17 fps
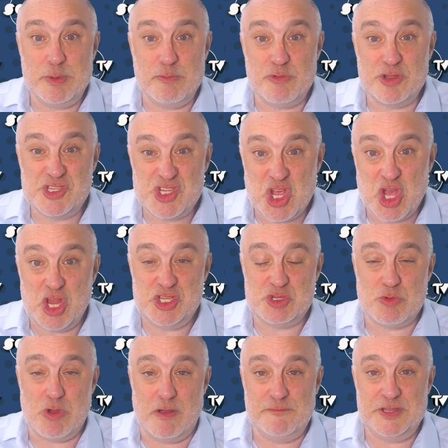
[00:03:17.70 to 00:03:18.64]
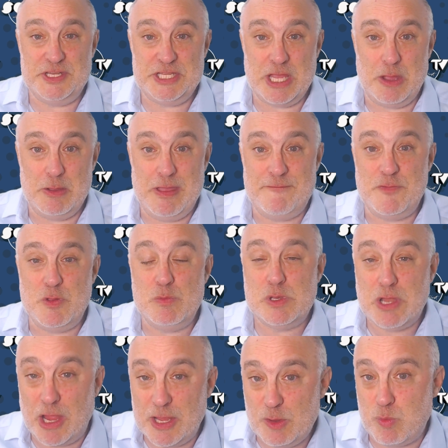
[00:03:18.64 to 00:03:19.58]
return to our video, if you
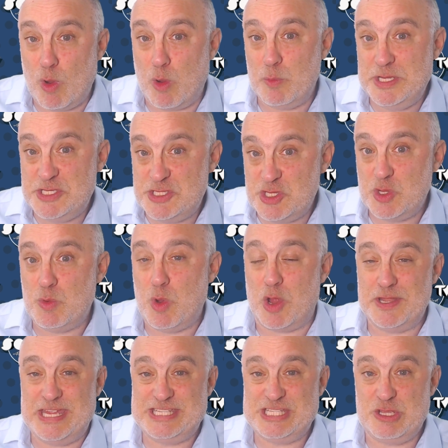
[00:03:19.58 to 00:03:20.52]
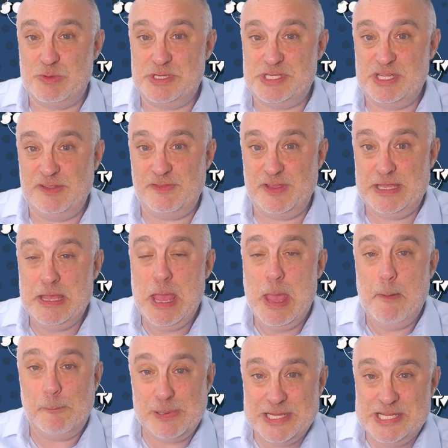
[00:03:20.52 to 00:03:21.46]
like what we do on SQE TV,
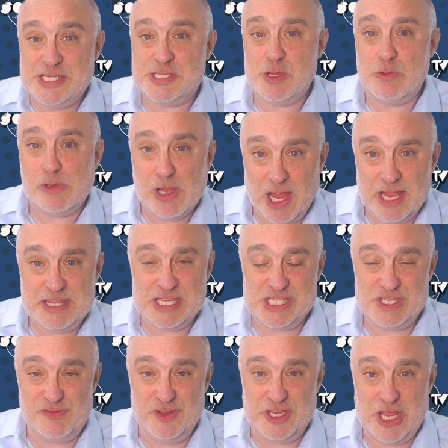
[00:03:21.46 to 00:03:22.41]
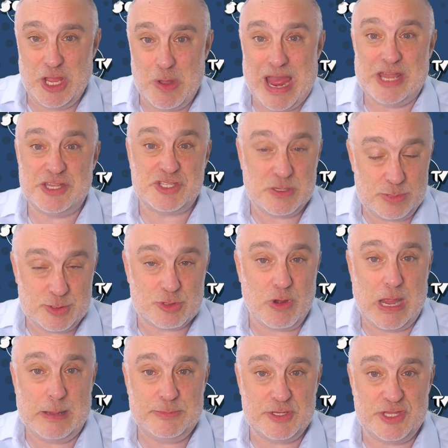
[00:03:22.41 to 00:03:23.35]
please do like this video and
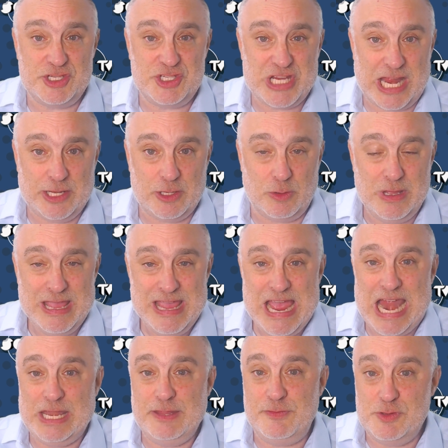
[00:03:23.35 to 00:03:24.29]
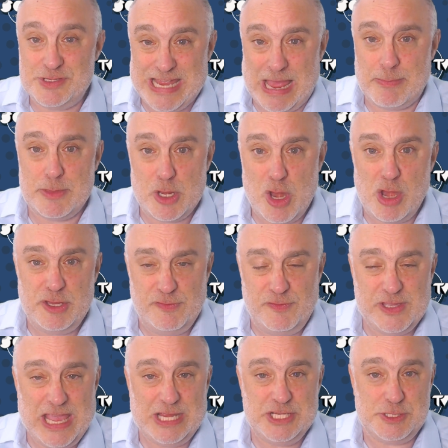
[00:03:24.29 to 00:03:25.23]
subscribe to the channel. And if you tap the
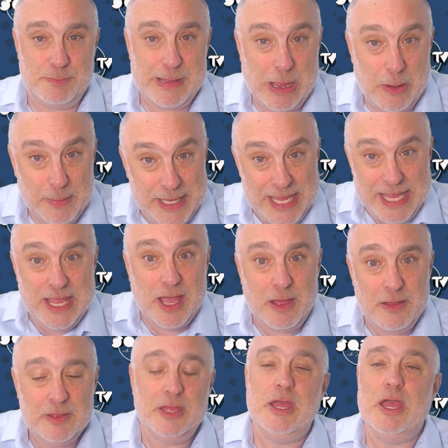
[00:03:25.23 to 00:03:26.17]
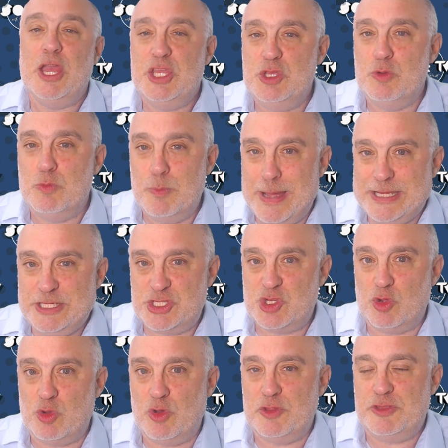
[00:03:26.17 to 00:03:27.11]
notification bell here, you make
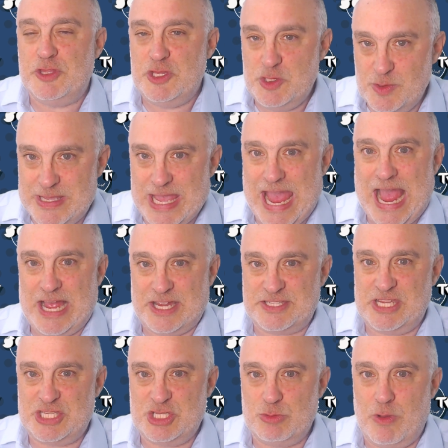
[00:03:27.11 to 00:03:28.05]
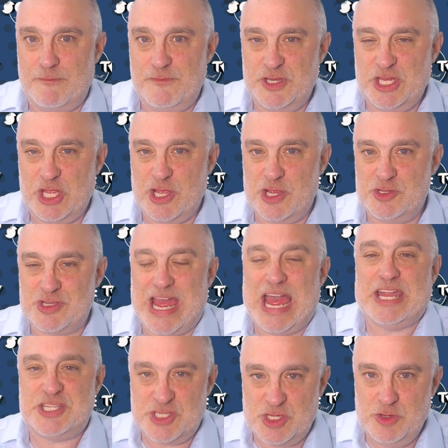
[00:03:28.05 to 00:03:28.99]
sure that you get access to our videos
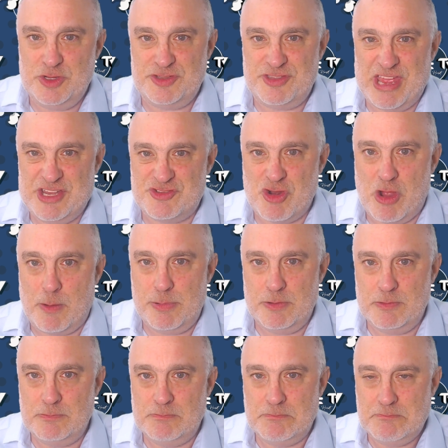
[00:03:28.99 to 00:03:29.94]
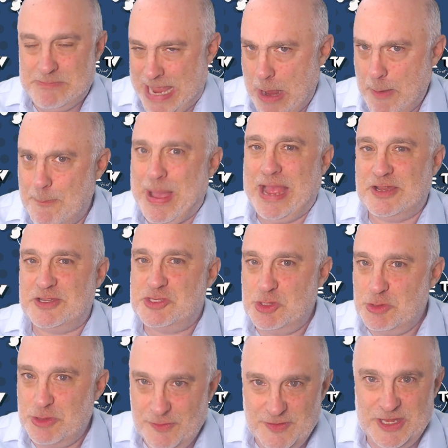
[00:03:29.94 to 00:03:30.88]
as soon as they drop. Now back
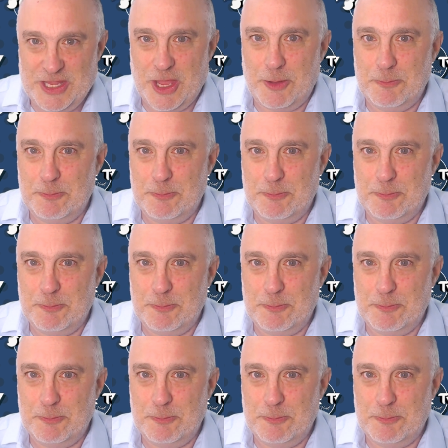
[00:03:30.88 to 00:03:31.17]
to the video.